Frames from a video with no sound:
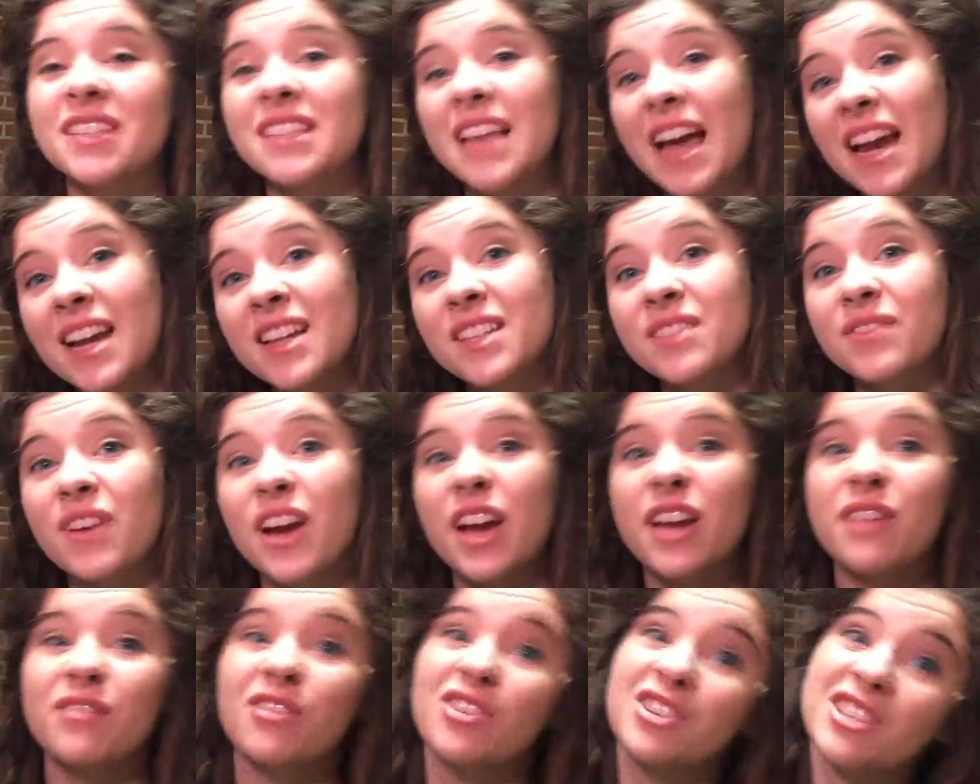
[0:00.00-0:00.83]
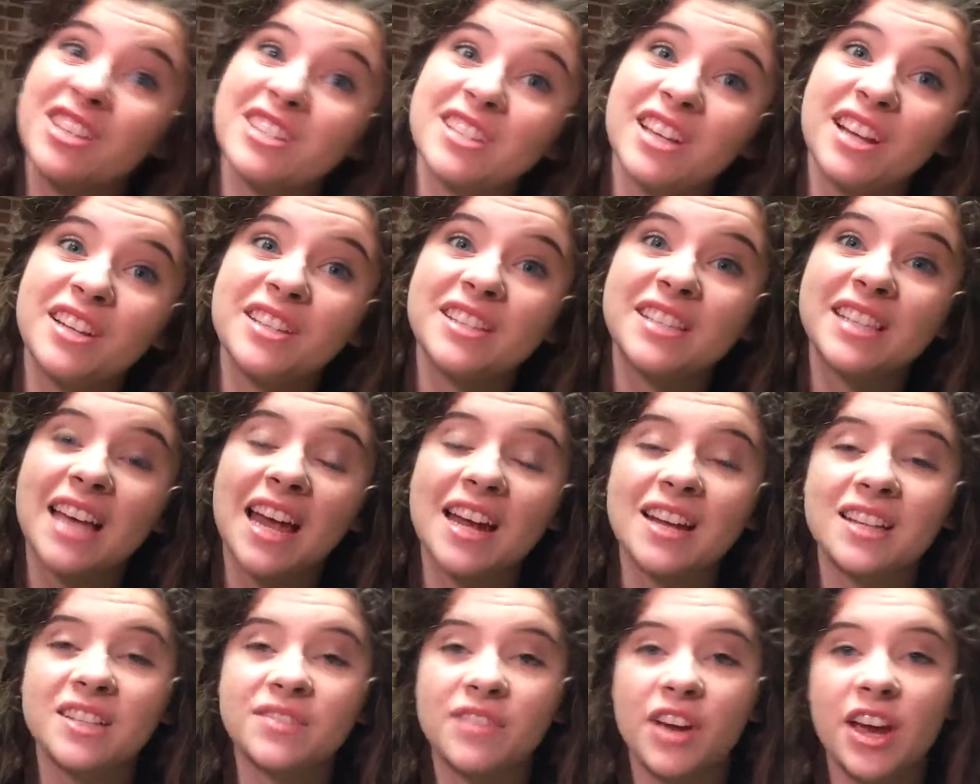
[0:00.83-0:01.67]
satisfying versus
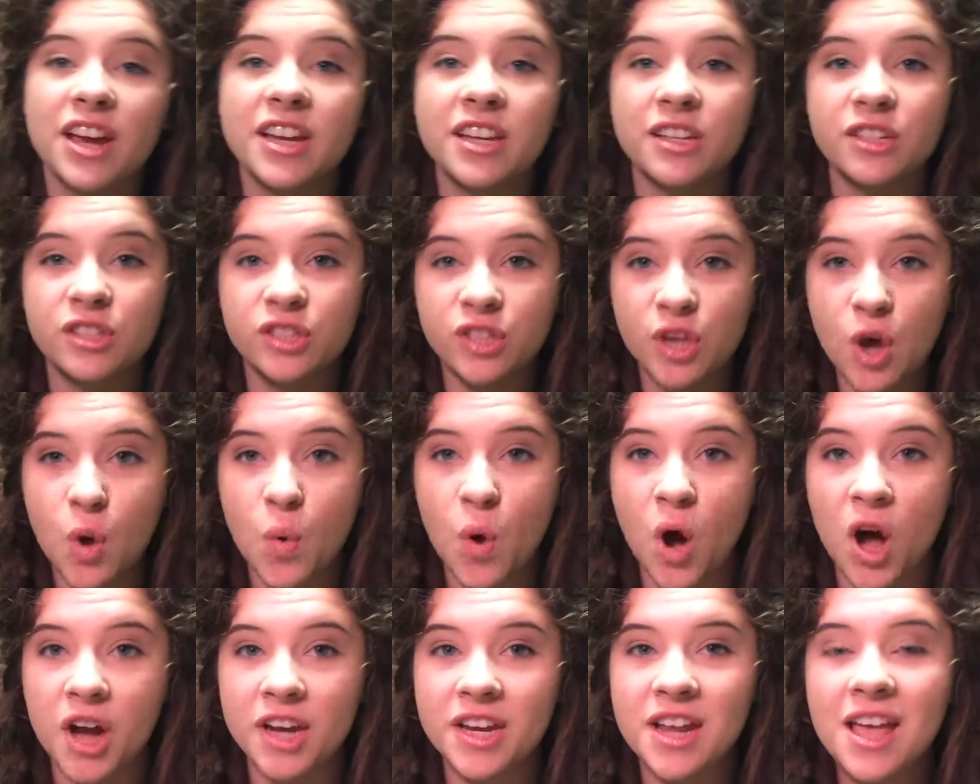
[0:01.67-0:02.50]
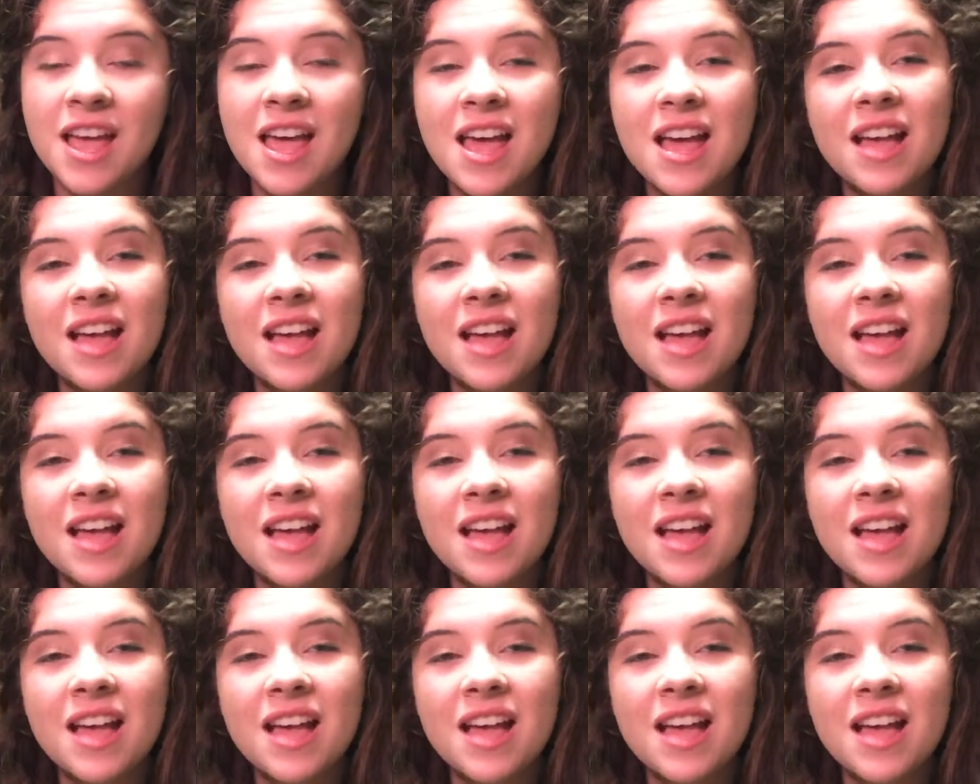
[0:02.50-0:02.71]
unsatisfying, and so on.